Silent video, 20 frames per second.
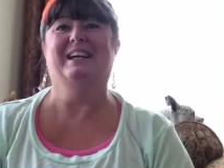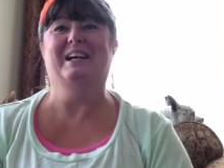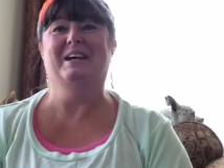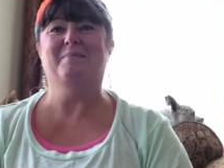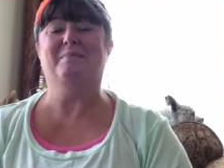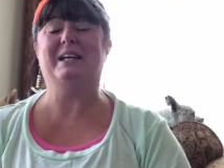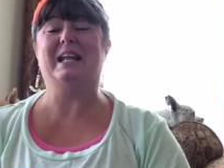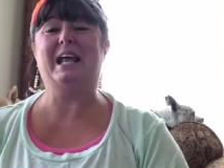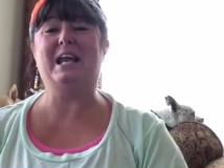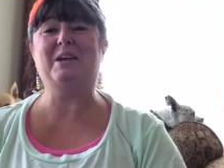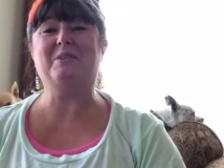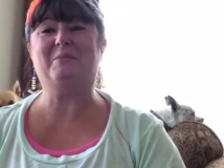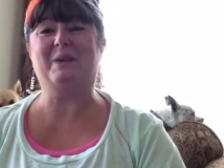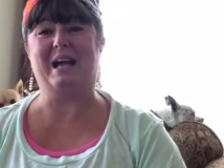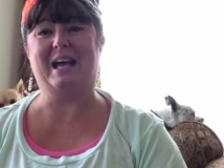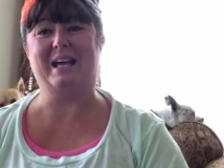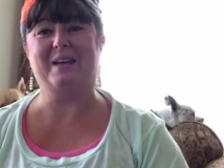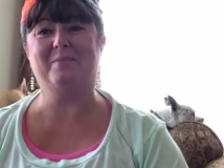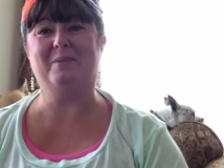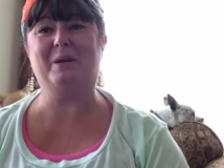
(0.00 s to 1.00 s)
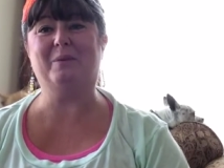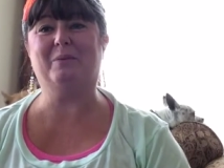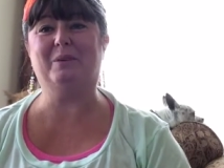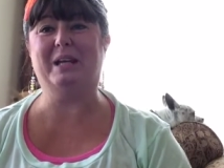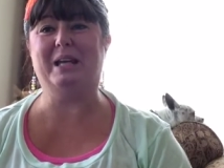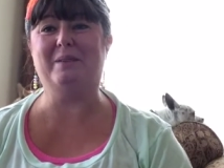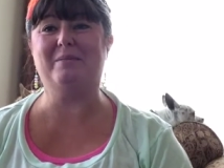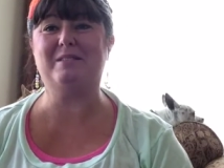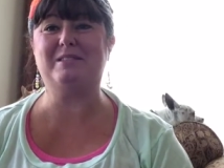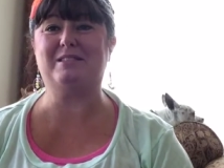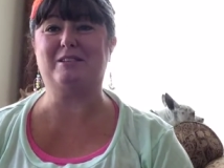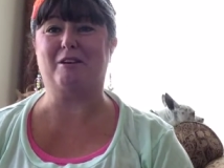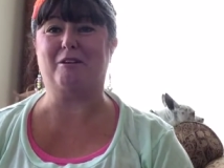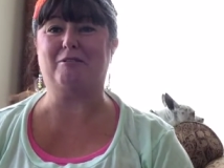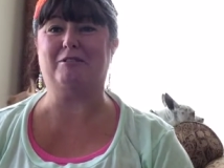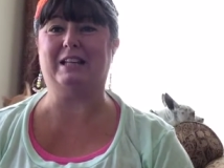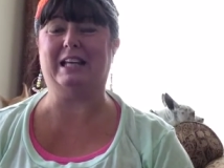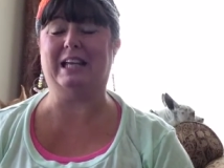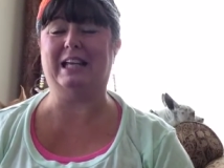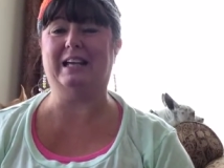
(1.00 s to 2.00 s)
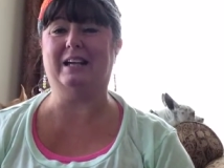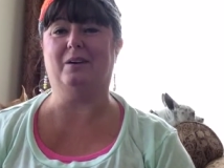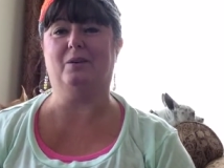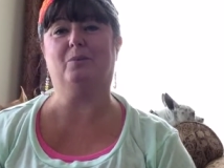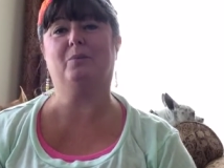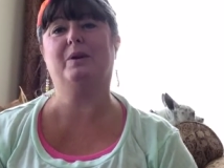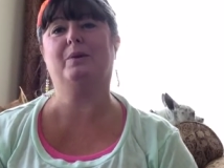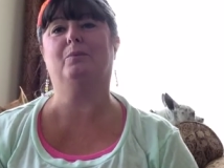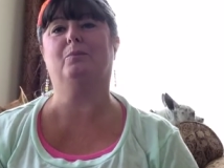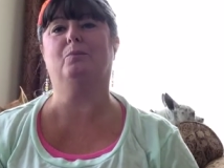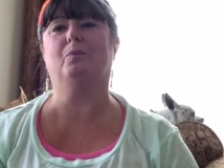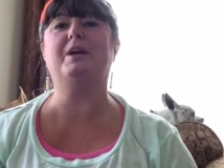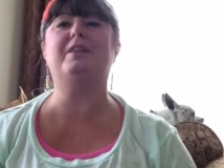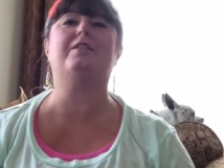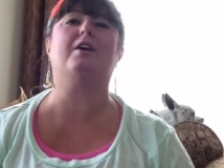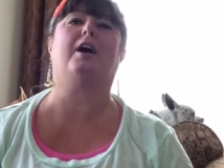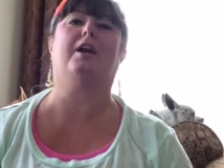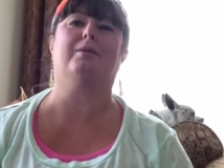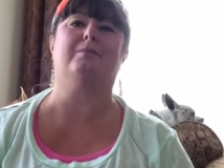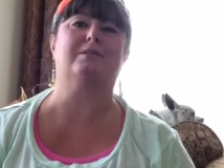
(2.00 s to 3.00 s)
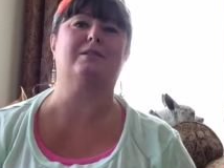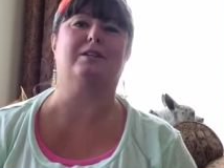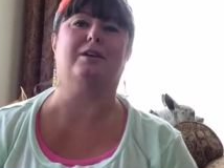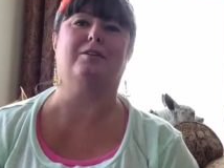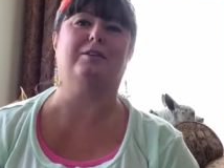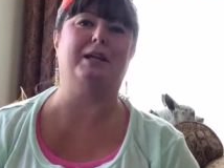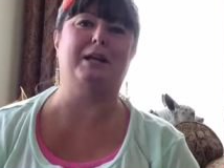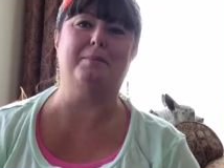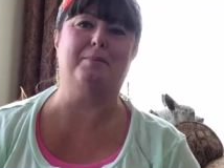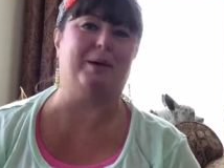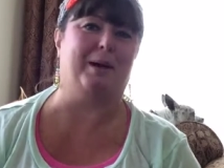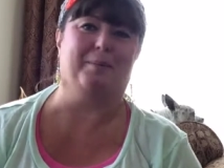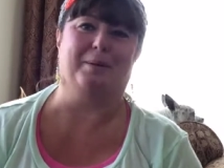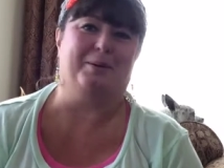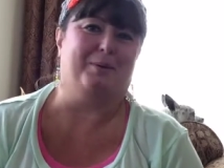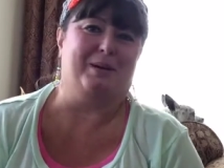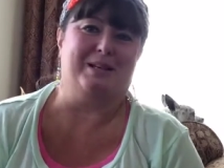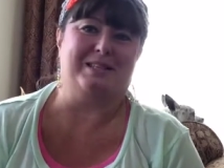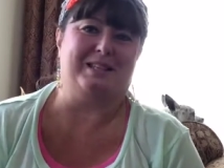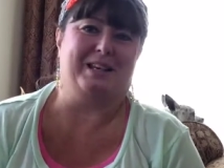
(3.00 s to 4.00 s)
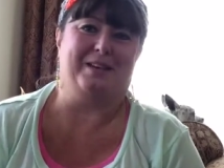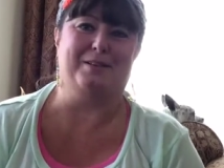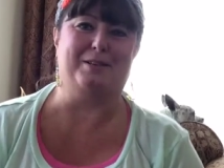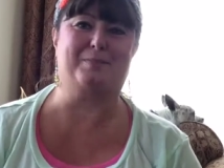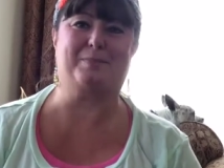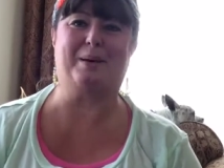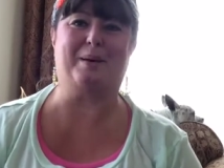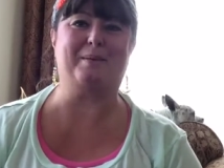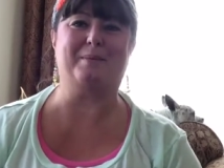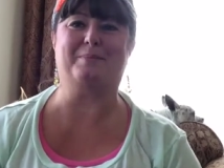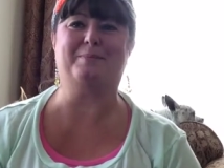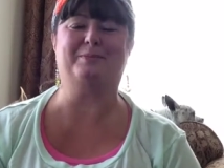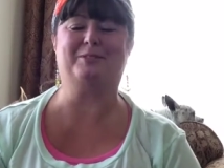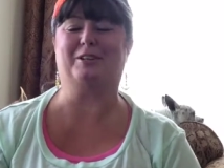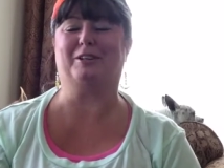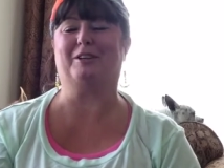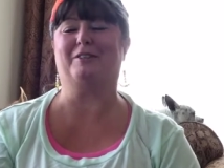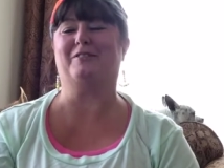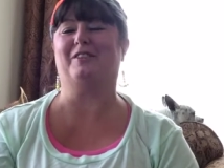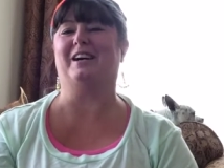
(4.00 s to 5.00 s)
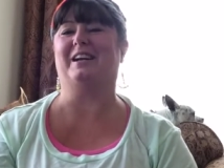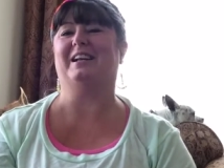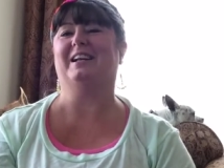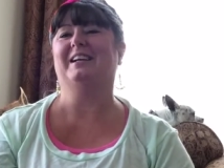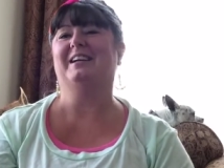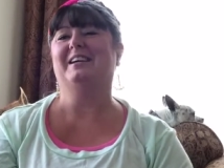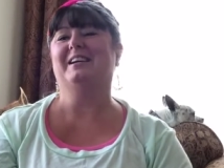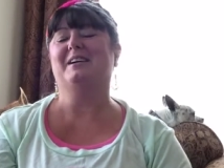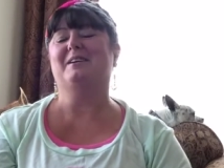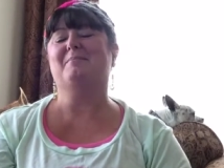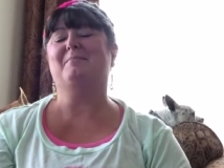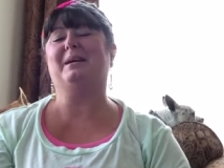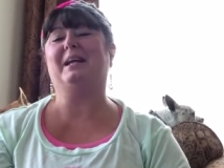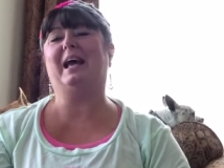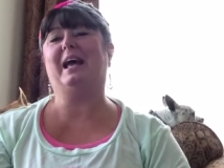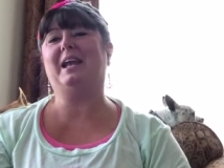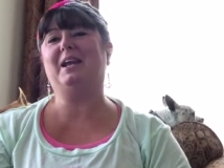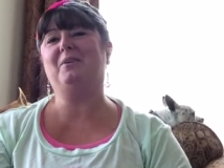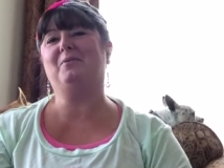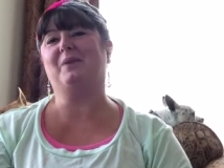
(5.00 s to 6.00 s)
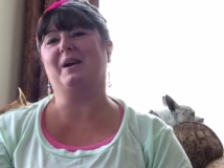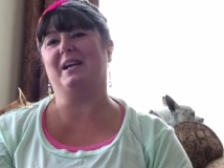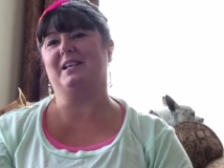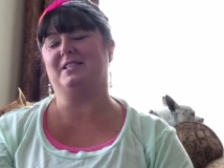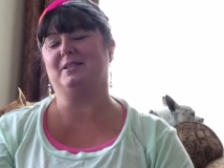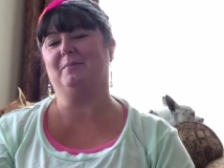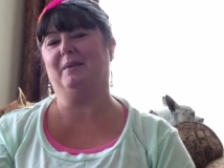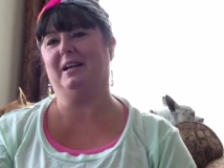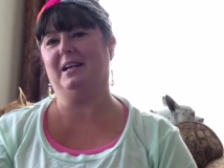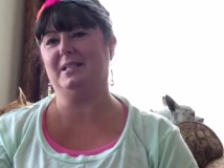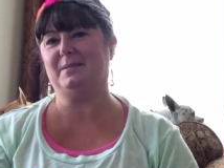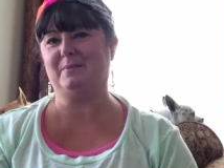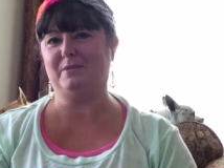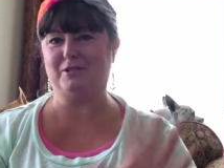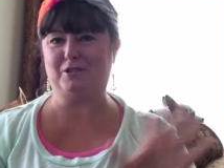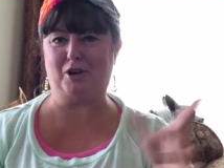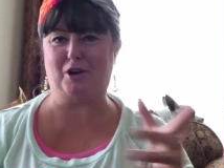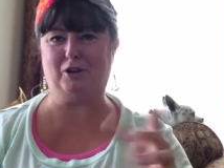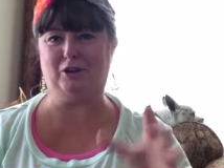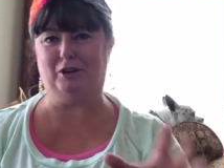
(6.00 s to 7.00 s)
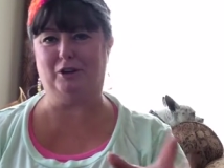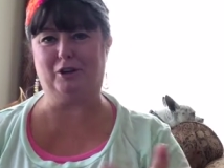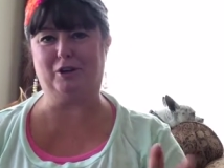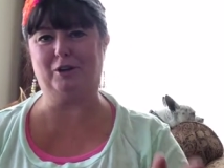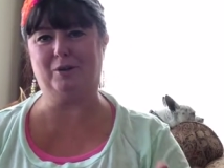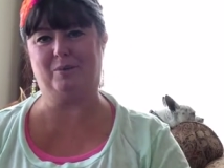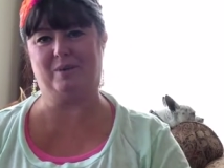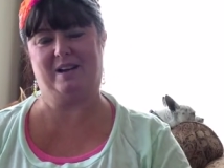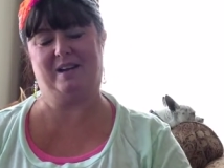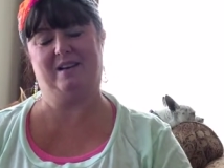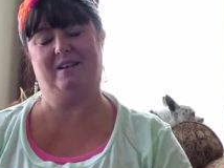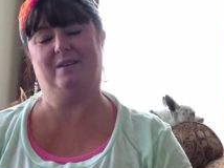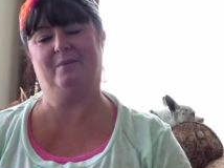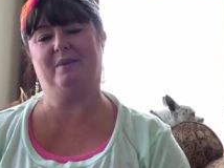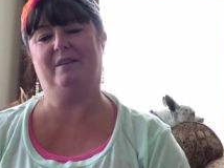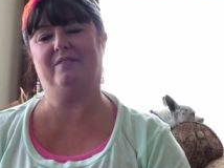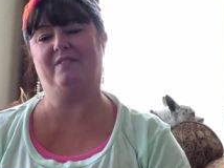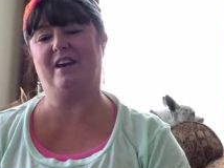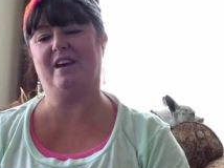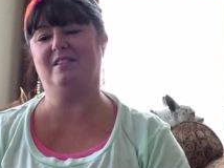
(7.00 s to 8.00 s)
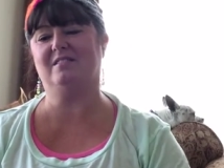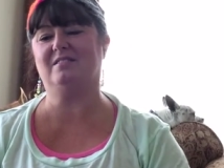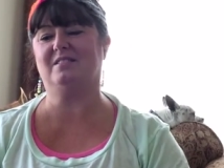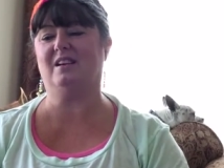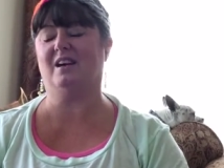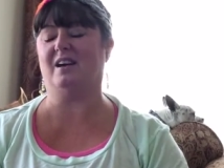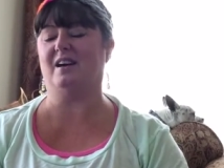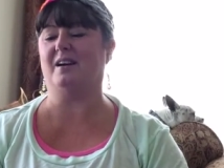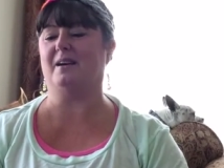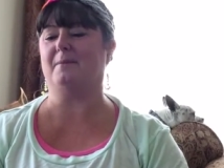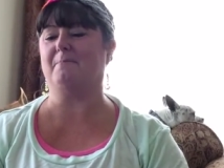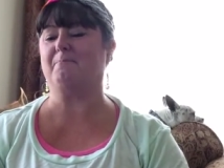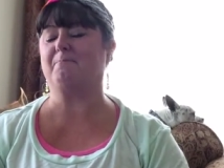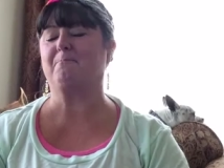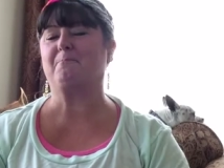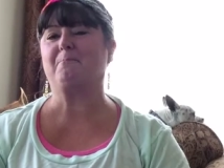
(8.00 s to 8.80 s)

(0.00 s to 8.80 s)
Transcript: But anyway, we were, he was lonely, or we, we thought he was lonely. He probably wasn't. He was probably totally fine. But anyway, so my husband started looking around, and we found, um,